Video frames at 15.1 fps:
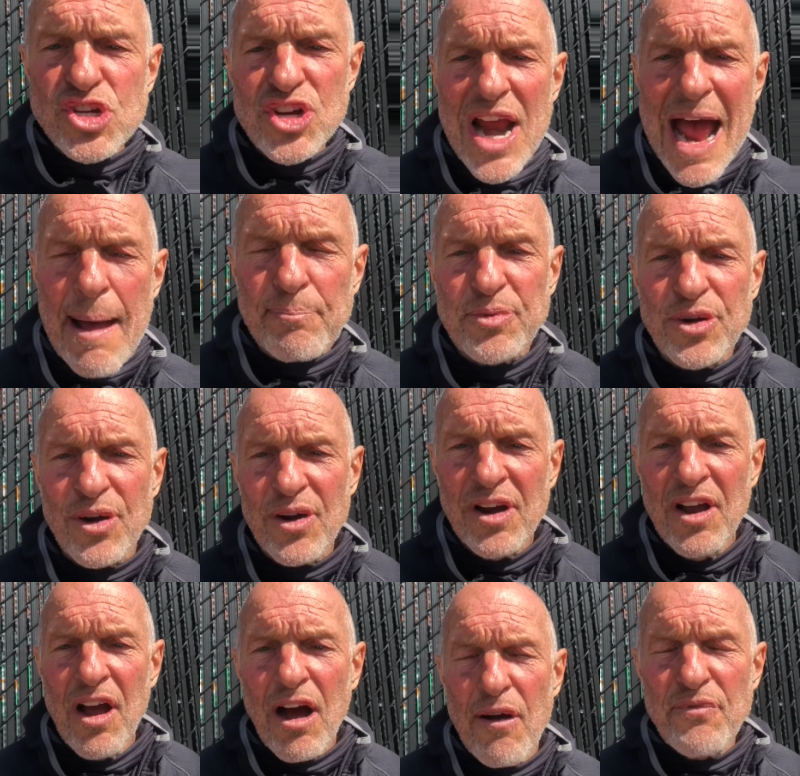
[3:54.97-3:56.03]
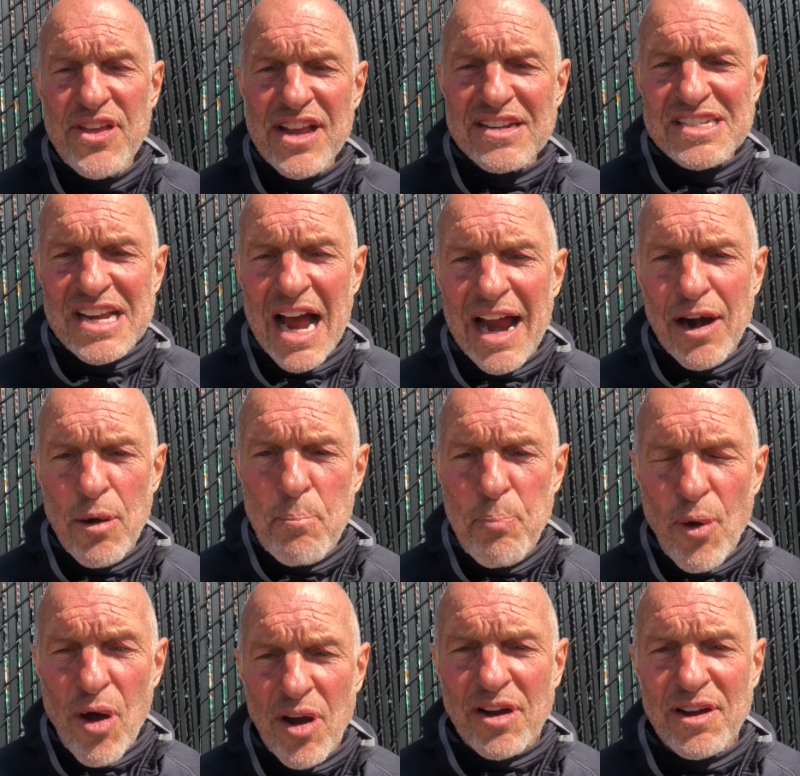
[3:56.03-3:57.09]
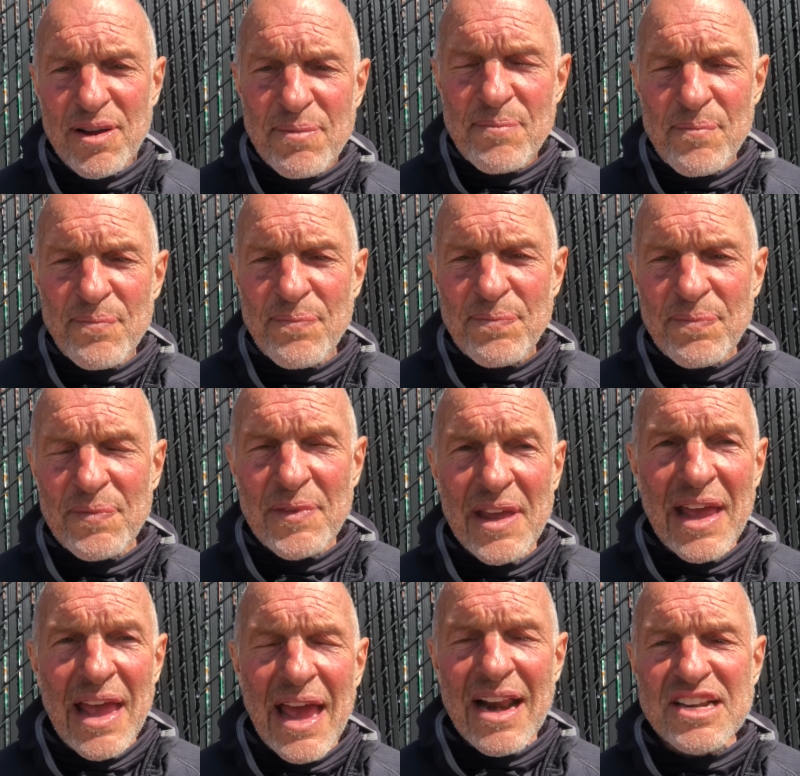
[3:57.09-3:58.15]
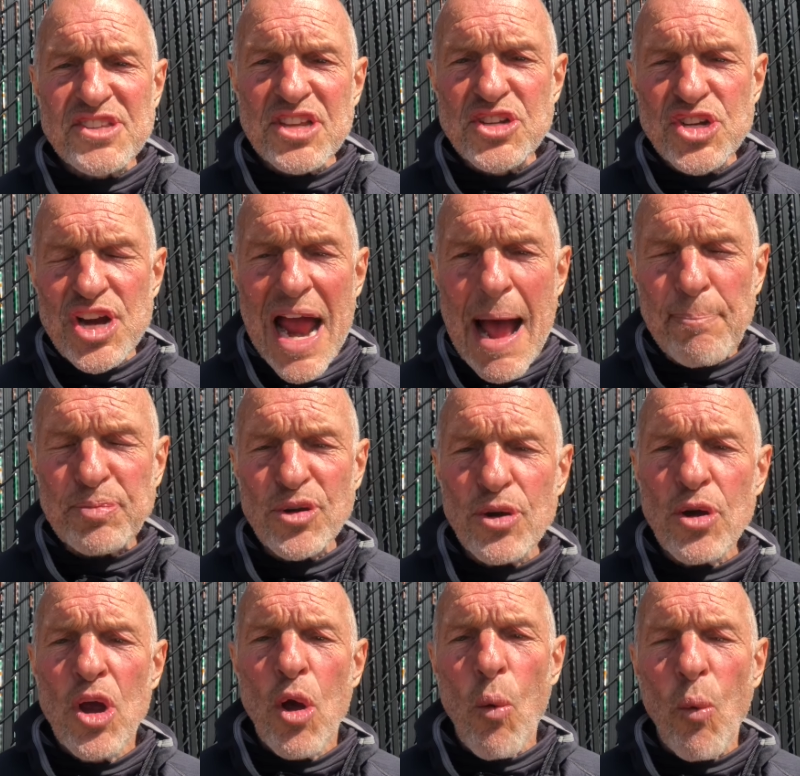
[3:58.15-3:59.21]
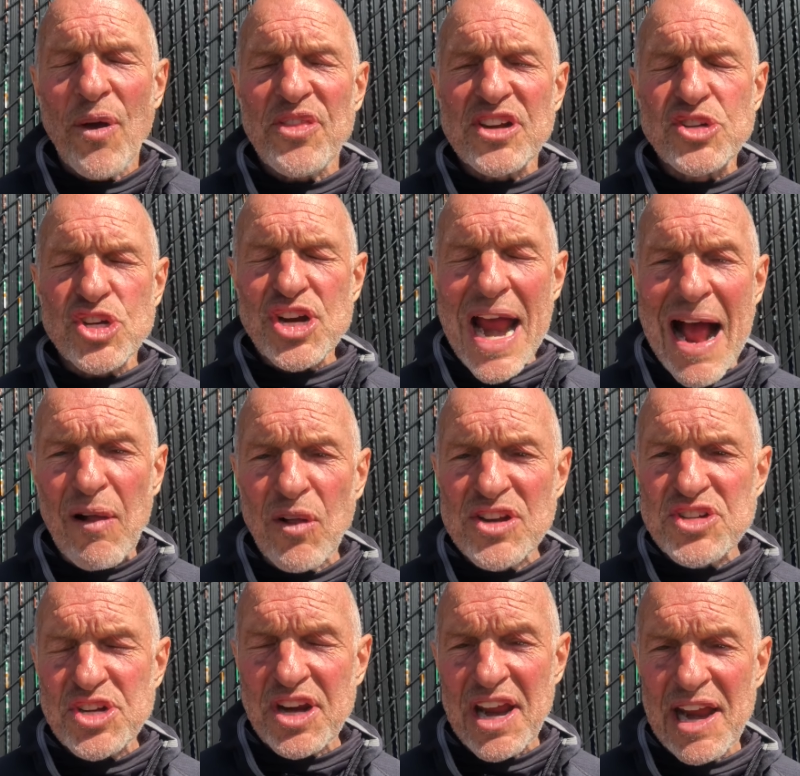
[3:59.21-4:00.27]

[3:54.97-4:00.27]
chapter of the entire book. And it's the chapter when the challenge